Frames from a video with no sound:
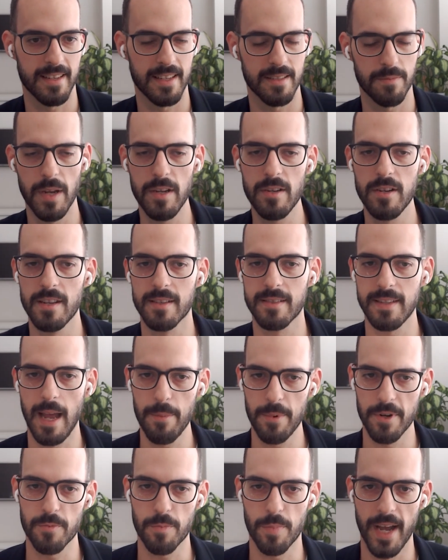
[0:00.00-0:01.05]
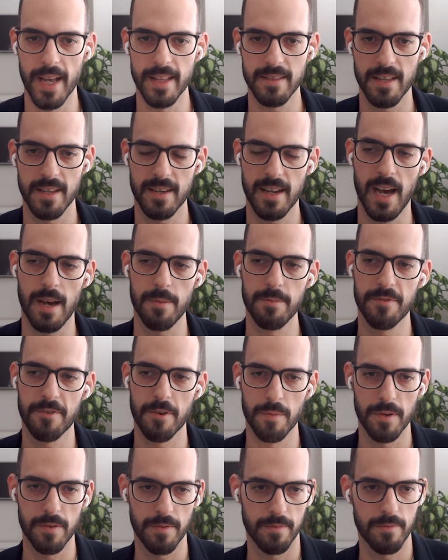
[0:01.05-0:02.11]
especially established brands that come from
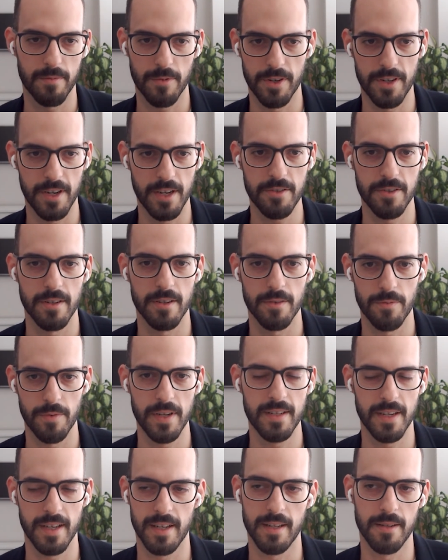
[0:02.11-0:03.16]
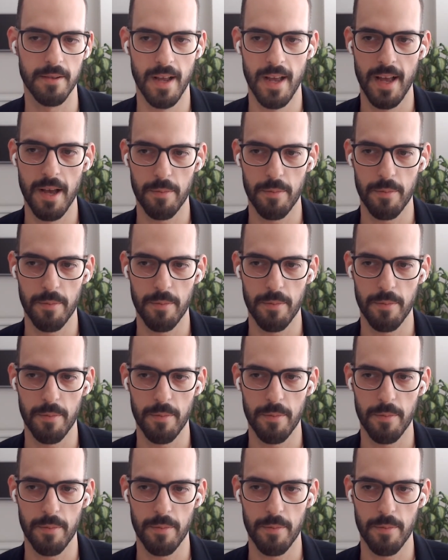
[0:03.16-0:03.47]
a traditional retail